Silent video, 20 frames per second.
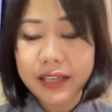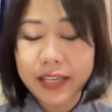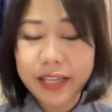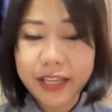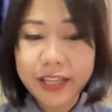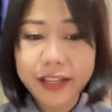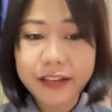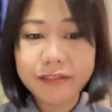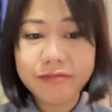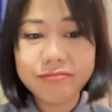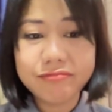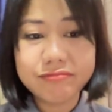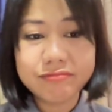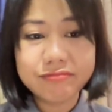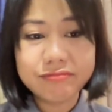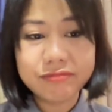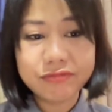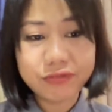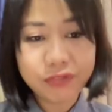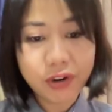
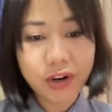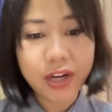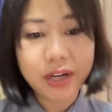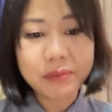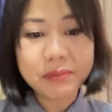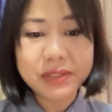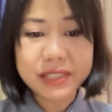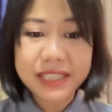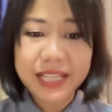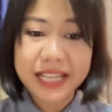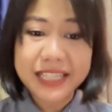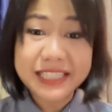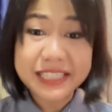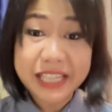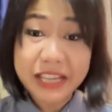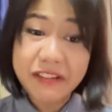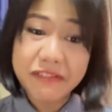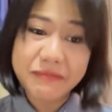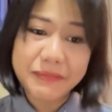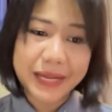in forms na
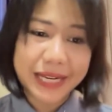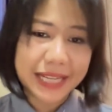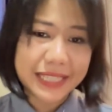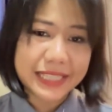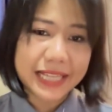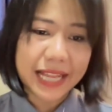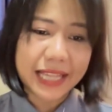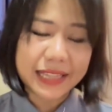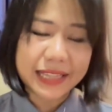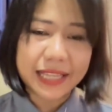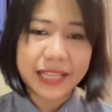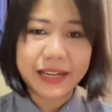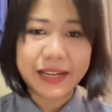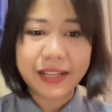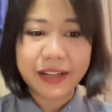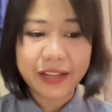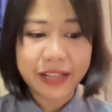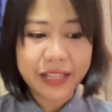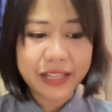safe para sa atin,